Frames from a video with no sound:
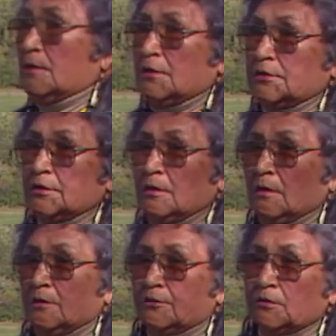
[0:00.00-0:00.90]
of us and
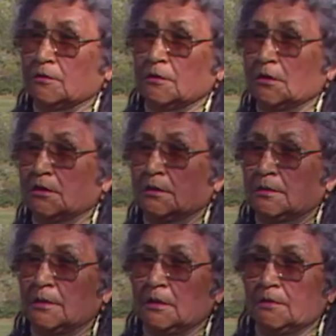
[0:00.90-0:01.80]
all through there
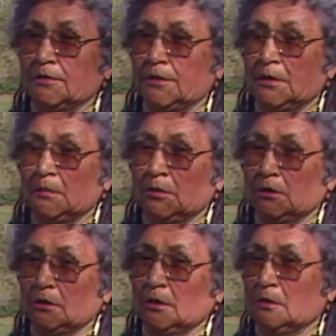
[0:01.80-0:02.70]
and everything.
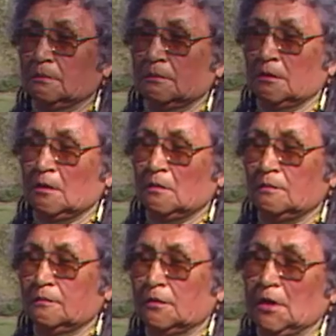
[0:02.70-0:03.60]
But uh, no,
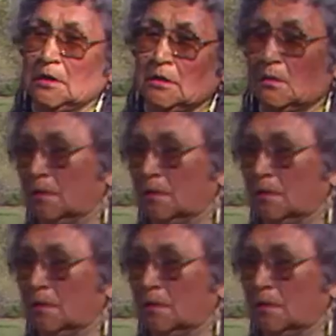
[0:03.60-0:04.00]
we had no